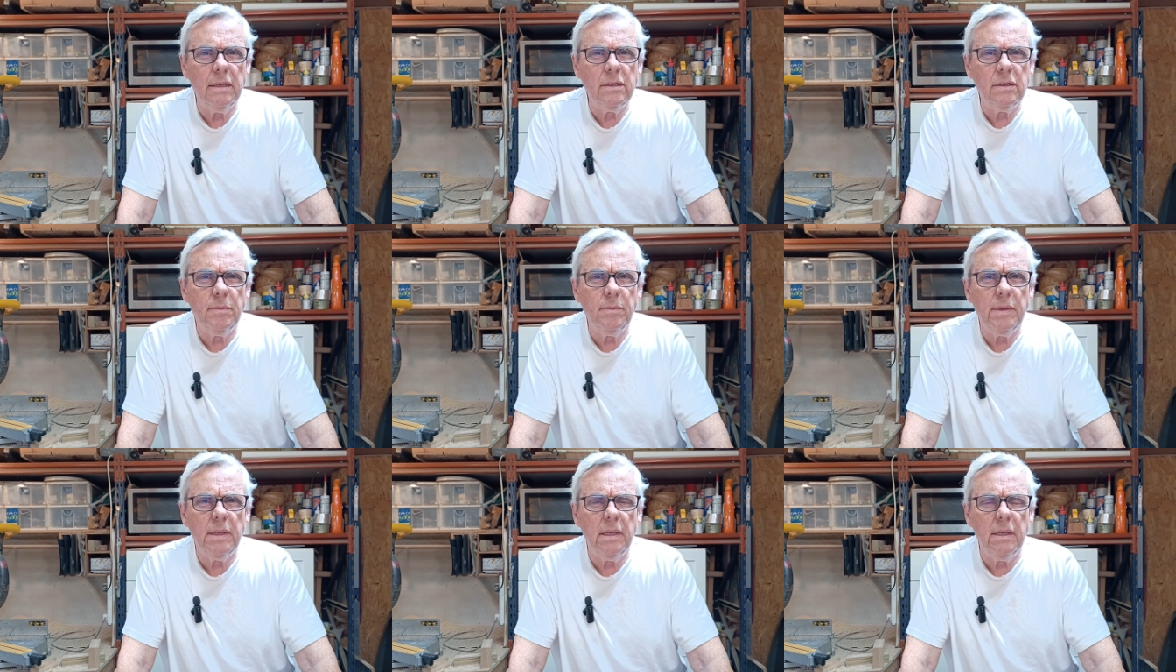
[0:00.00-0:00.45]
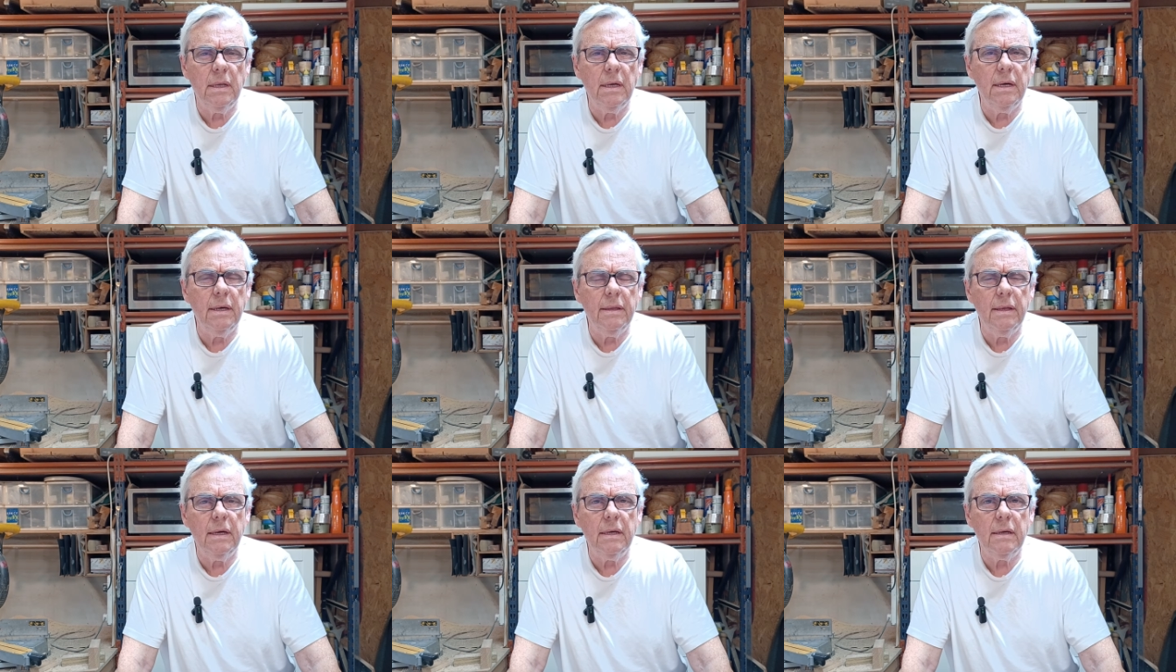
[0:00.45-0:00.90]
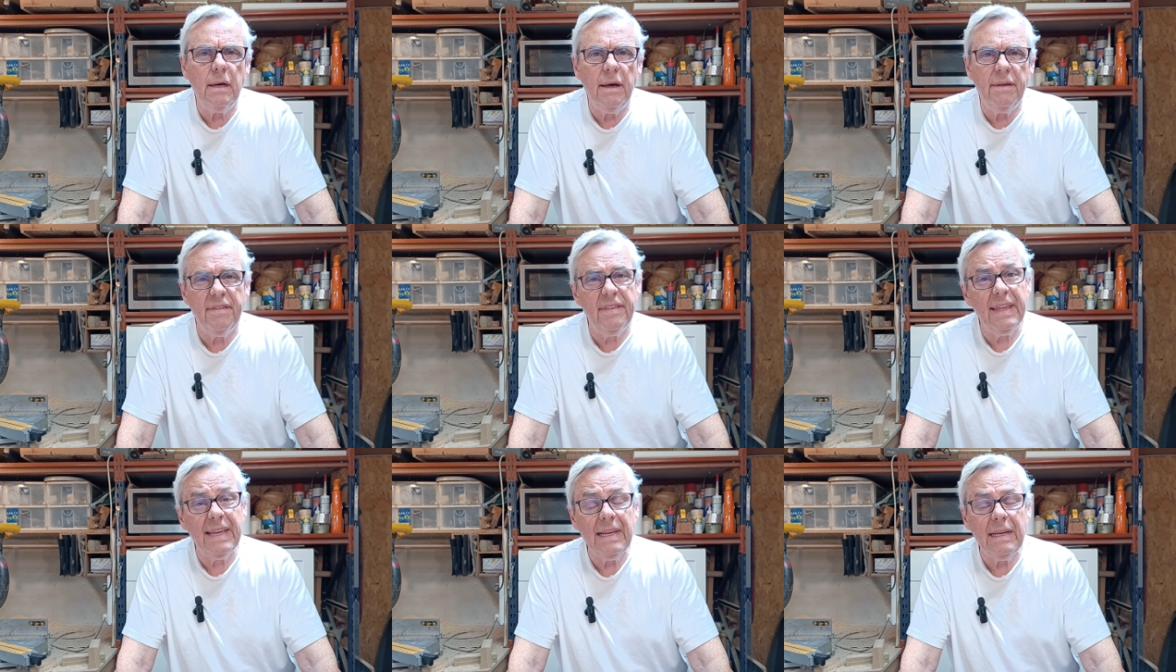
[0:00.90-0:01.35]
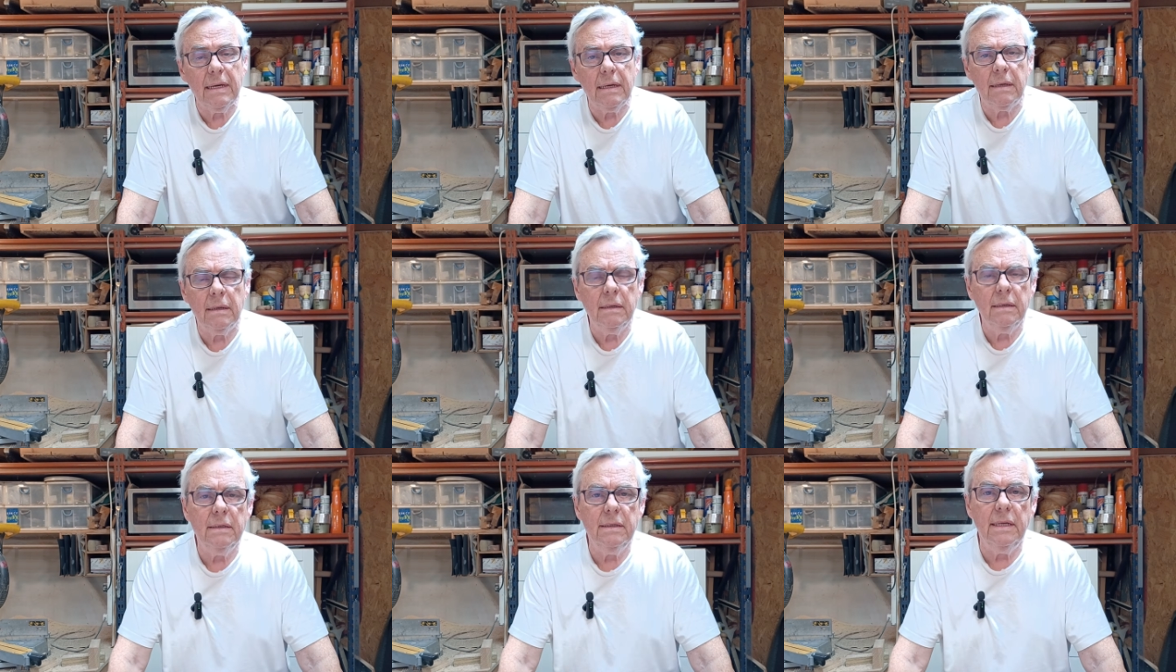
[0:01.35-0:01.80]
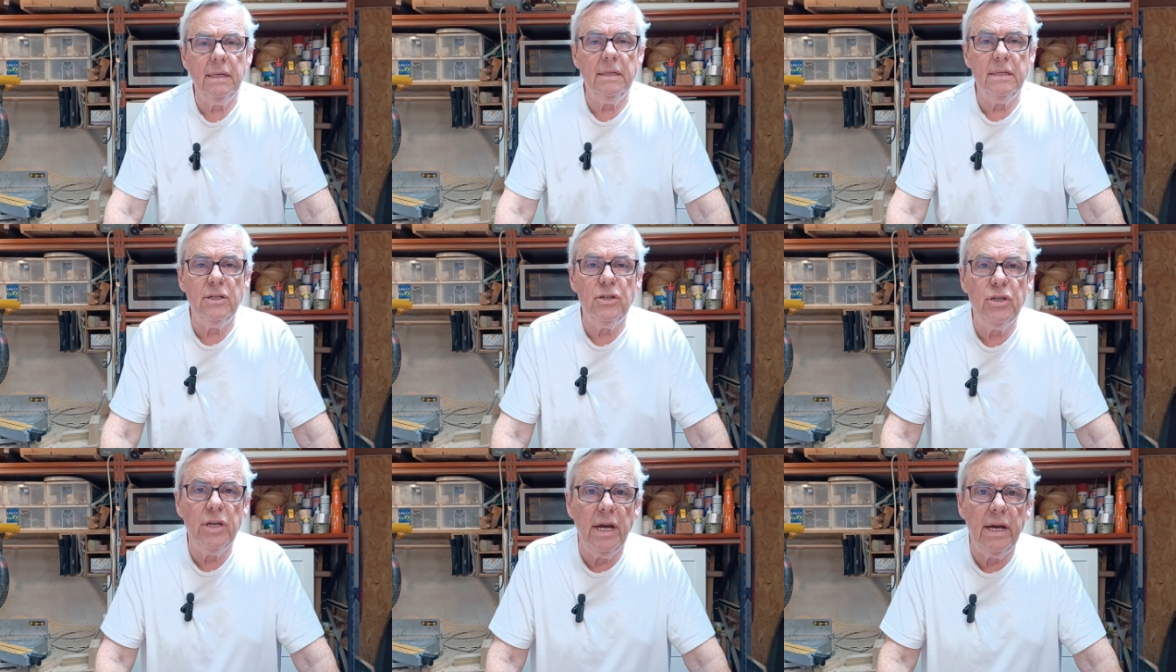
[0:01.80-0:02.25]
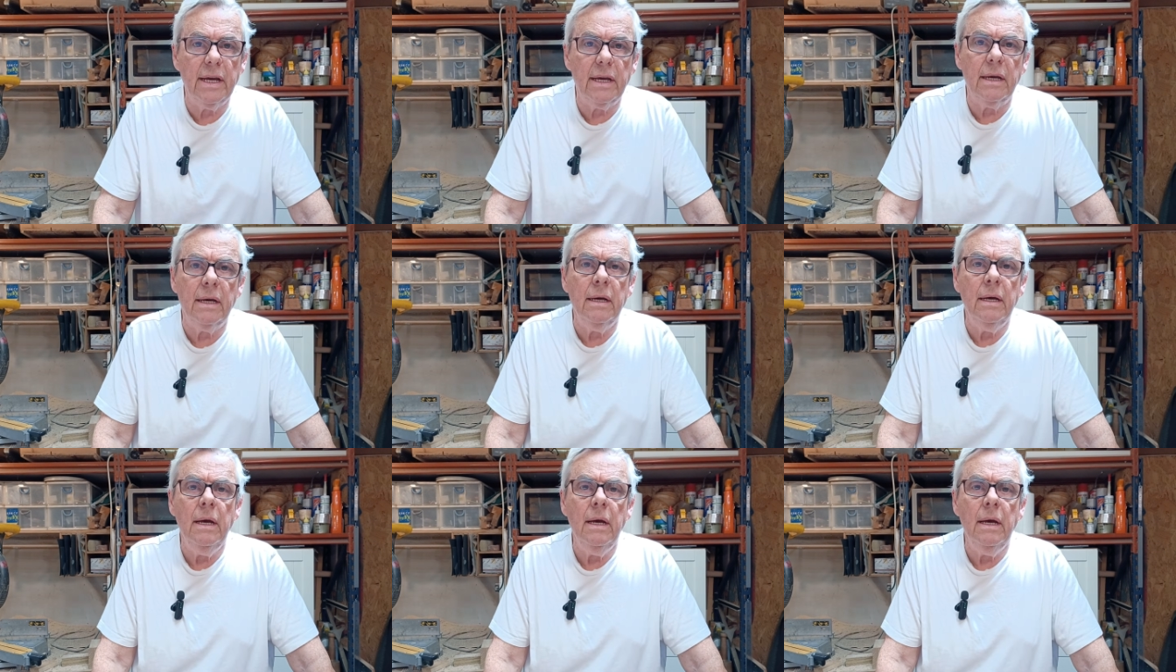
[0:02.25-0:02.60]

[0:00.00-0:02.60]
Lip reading: something like that, I think. Need to check.